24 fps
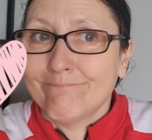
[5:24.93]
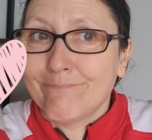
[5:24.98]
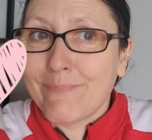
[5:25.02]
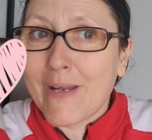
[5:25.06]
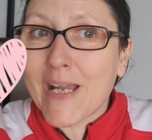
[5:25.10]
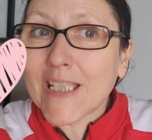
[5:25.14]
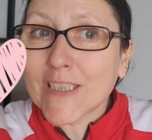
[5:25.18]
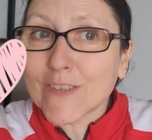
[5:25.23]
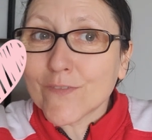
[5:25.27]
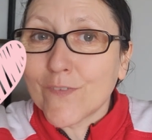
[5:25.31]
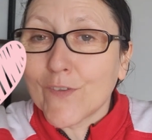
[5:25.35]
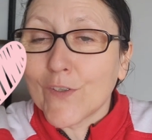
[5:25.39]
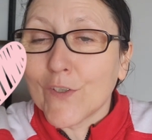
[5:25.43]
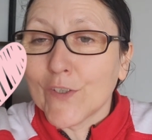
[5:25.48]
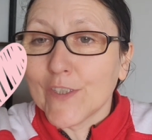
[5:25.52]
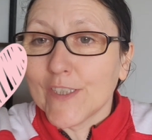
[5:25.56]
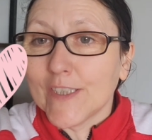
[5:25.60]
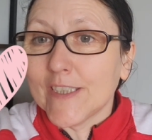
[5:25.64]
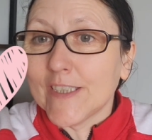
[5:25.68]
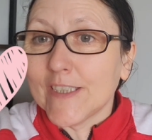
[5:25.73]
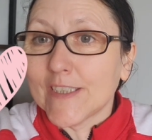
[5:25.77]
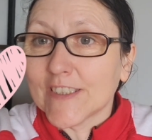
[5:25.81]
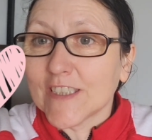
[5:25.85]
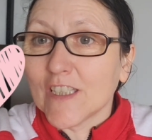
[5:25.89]
past four
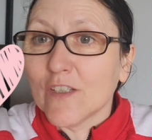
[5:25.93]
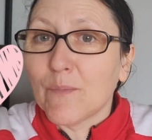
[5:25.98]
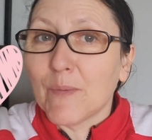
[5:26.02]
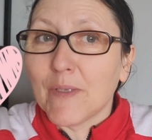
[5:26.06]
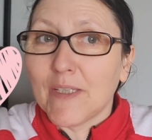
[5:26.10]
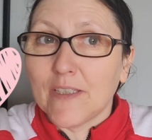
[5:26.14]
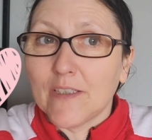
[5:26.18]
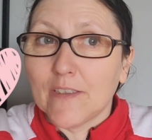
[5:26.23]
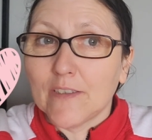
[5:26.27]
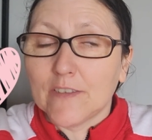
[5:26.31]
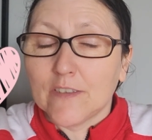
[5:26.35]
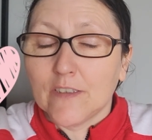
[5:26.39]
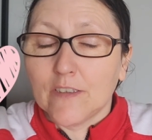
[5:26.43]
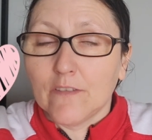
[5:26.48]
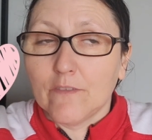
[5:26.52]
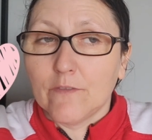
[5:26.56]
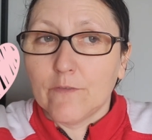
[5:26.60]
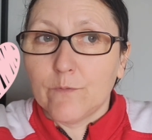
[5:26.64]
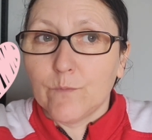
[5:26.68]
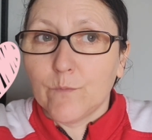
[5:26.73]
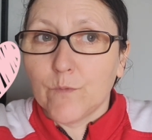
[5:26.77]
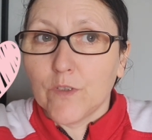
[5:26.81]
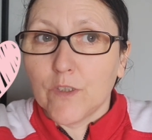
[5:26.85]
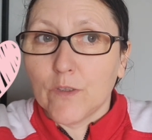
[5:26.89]
years I've been a
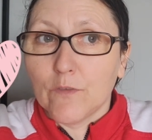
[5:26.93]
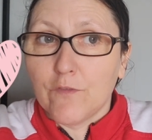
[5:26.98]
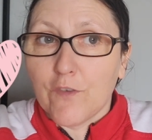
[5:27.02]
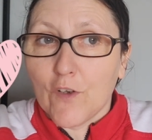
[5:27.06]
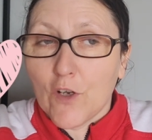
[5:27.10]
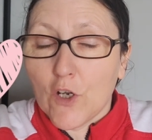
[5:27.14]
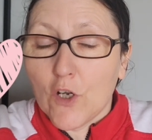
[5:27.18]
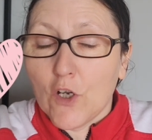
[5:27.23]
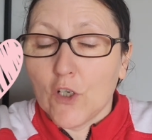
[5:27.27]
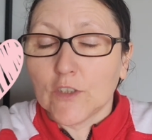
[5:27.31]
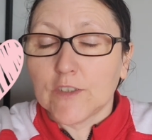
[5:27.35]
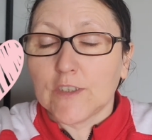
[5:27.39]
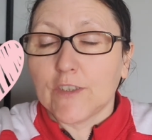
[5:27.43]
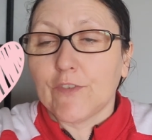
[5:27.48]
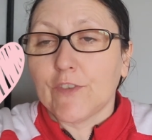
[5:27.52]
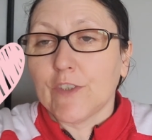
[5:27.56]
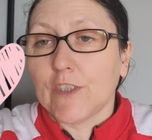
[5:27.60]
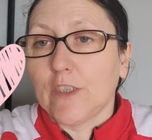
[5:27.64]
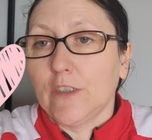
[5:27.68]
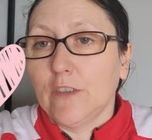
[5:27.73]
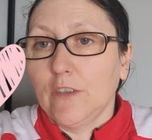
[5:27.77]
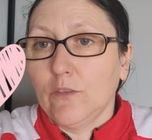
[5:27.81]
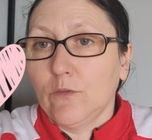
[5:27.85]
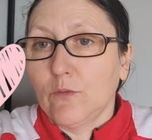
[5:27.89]
the four
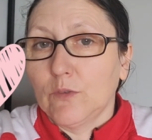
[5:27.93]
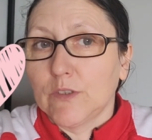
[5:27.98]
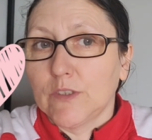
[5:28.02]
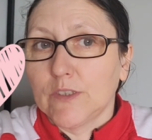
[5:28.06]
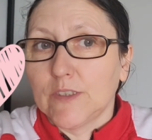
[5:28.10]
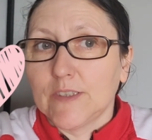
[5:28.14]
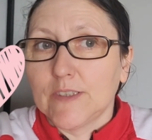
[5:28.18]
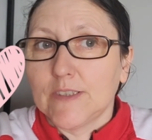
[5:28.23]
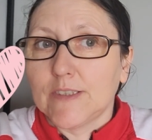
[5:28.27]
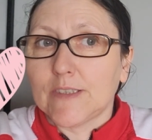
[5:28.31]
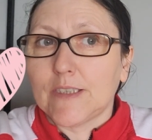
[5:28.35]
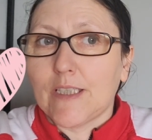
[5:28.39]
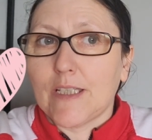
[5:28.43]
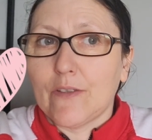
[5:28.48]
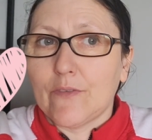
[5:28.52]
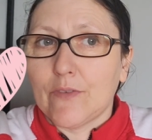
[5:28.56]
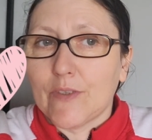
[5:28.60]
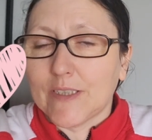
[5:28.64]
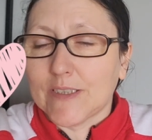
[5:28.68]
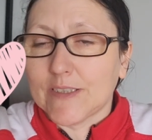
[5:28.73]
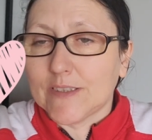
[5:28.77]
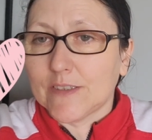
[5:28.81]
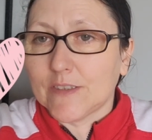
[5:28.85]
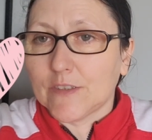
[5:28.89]
difficult ones I've
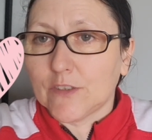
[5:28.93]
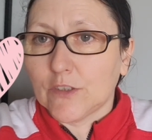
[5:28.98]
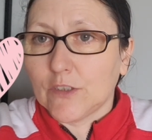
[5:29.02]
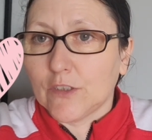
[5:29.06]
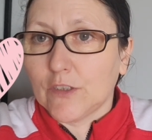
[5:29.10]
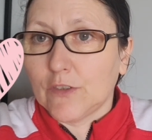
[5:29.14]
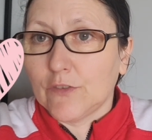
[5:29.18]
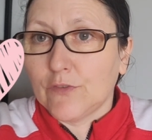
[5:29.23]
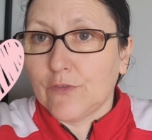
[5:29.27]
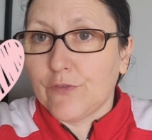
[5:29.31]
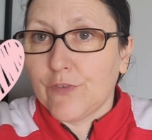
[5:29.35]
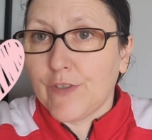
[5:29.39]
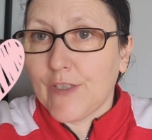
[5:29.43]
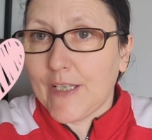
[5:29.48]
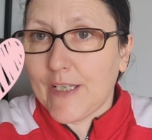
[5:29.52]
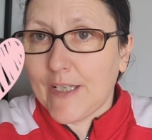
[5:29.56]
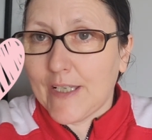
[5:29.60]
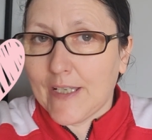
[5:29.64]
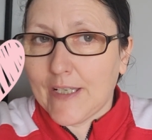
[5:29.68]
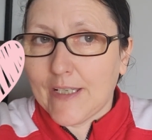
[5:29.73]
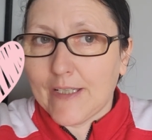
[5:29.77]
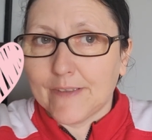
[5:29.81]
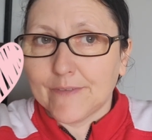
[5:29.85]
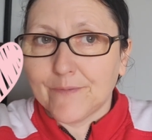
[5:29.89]
had so
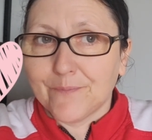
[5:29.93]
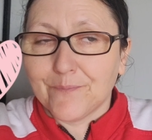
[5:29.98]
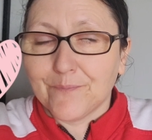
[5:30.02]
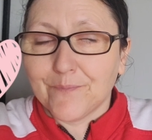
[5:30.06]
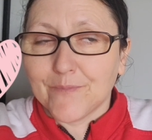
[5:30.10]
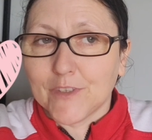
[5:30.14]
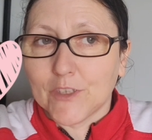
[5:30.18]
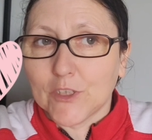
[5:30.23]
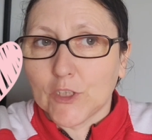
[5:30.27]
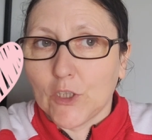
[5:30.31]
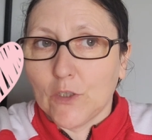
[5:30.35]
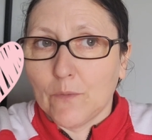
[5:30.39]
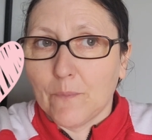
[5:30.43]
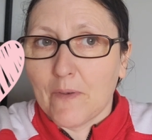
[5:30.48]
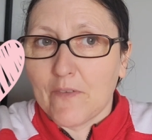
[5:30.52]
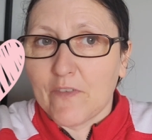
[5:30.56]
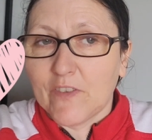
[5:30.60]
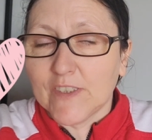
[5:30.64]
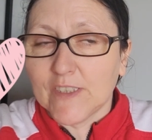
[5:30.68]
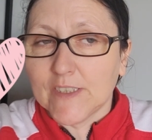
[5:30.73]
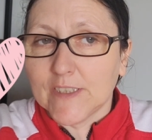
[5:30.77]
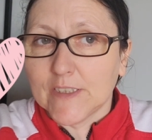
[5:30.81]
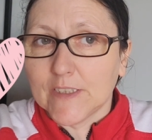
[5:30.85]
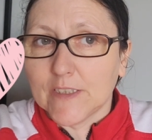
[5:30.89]
far. So my
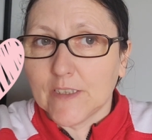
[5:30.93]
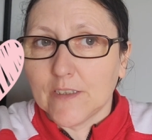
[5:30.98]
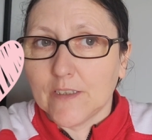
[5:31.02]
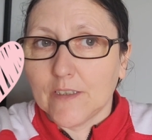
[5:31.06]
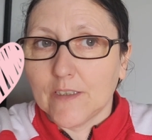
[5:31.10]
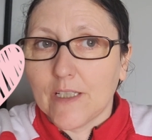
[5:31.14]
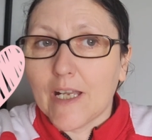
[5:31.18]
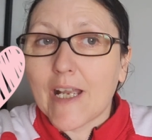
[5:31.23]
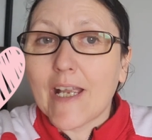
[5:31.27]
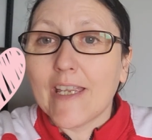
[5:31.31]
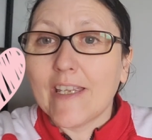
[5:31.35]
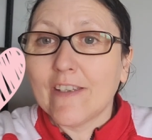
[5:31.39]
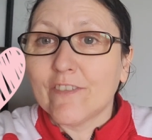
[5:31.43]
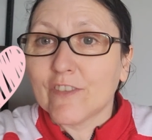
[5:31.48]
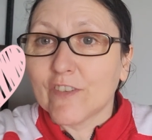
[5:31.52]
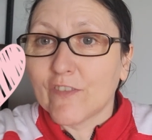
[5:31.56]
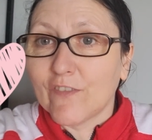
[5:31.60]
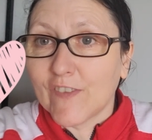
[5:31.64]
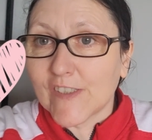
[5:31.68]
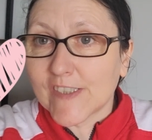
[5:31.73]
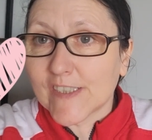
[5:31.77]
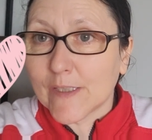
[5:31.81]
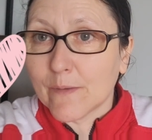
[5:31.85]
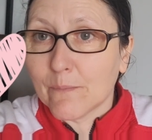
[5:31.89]
visit, I have to
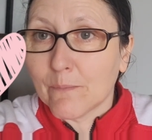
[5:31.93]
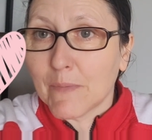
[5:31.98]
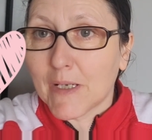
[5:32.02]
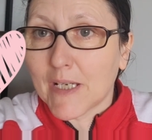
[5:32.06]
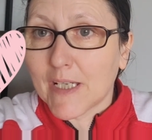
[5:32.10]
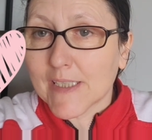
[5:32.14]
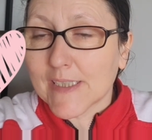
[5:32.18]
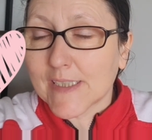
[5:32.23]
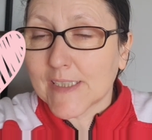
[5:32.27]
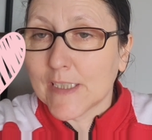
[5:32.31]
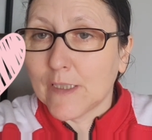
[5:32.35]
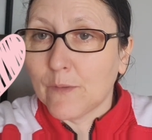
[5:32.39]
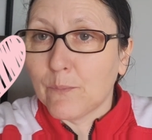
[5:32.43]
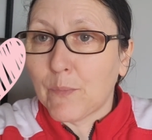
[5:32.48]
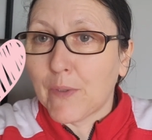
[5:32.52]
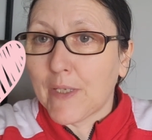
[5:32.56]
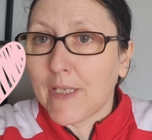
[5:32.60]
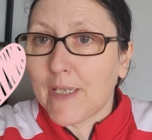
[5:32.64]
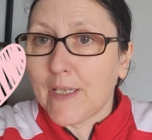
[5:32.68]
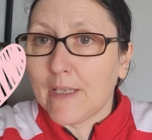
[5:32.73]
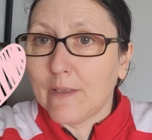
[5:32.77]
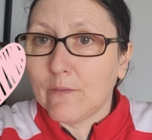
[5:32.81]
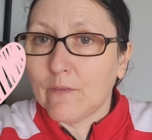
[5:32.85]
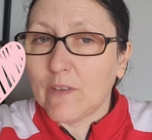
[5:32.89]
visit my C
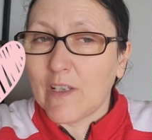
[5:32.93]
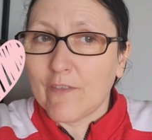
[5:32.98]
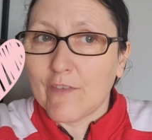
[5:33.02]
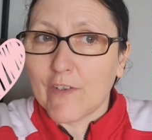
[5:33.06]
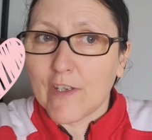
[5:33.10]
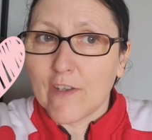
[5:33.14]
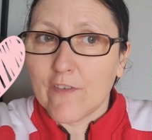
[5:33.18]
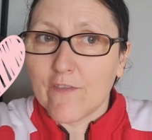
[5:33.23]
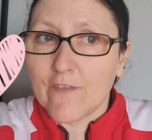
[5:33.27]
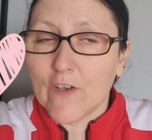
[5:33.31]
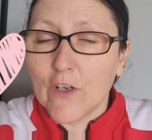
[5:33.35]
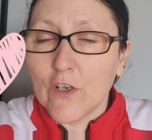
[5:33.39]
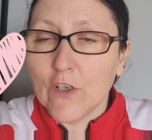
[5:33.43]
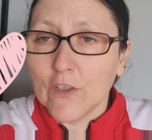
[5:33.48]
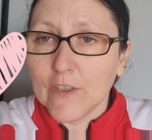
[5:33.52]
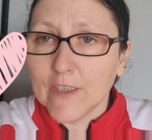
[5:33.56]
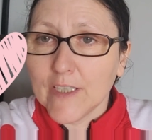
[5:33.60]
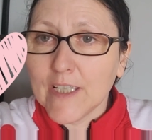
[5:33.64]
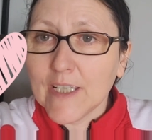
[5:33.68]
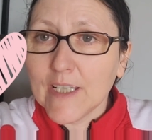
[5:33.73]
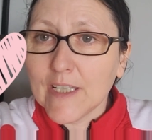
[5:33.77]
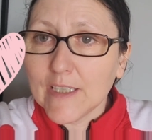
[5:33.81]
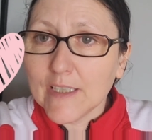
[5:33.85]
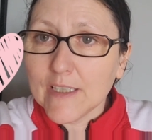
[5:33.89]
P N every
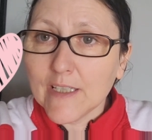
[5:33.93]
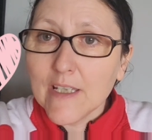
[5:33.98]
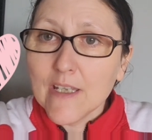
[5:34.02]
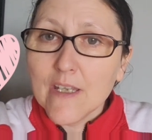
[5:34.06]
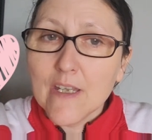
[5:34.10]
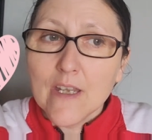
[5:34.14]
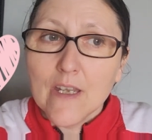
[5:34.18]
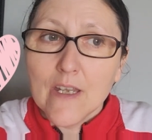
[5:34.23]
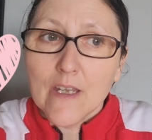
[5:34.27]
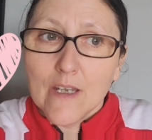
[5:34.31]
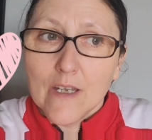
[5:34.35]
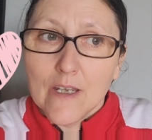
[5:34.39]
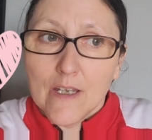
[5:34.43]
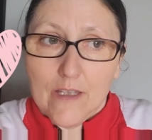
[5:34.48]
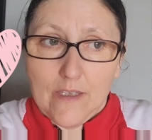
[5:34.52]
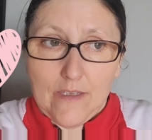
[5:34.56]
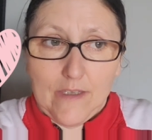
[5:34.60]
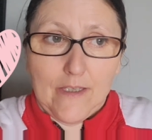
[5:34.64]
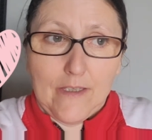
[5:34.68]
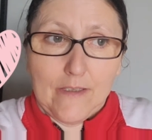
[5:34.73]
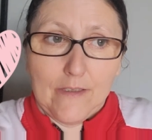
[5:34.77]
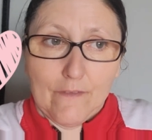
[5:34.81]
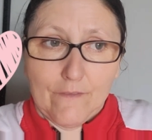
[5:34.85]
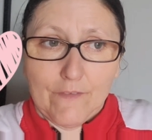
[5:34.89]
fortnight,
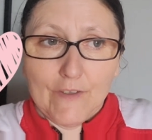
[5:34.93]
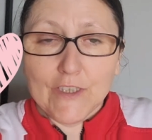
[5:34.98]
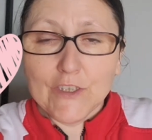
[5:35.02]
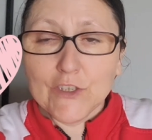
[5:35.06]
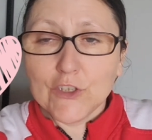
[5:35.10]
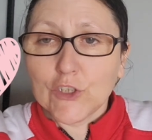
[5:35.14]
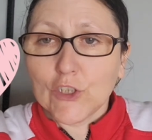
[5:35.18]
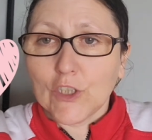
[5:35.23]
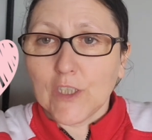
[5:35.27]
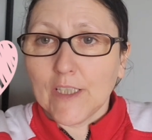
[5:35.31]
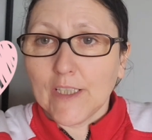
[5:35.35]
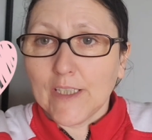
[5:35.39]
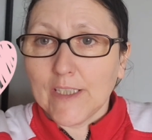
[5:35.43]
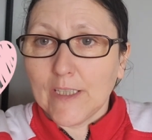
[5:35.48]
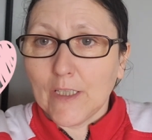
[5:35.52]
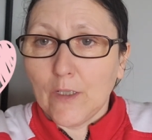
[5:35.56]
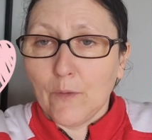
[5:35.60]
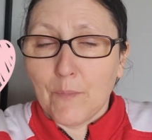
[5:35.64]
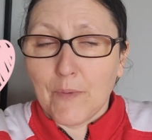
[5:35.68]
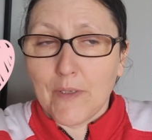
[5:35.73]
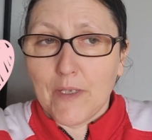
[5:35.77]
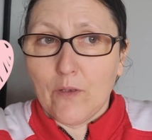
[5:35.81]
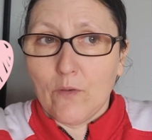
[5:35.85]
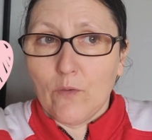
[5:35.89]
and then eventually
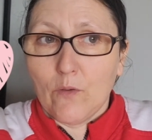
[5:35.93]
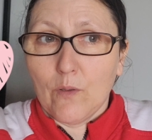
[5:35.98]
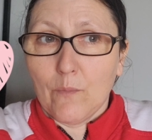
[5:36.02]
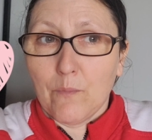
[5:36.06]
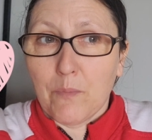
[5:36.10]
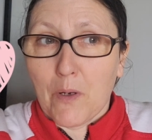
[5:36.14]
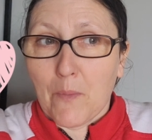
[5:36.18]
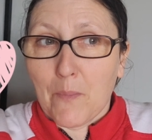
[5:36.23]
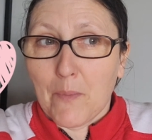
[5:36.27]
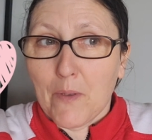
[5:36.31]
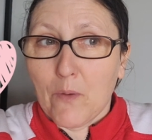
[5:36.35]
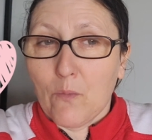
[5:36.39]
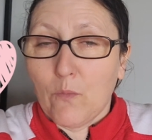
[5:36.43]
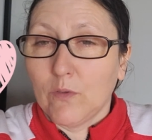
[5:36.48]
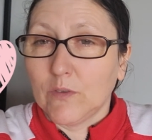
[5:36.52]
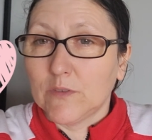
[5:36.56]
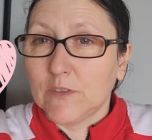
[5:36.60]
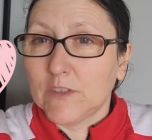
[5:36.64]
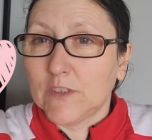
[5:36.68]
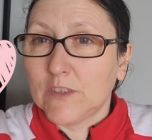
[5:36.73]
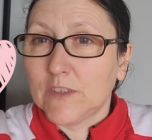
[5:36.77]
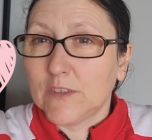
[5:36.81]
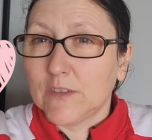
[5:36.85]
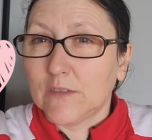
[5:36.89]
it'll be probably
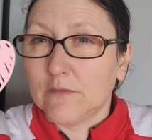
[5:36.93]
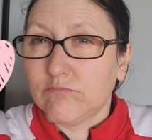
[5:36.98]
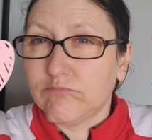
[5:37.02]
once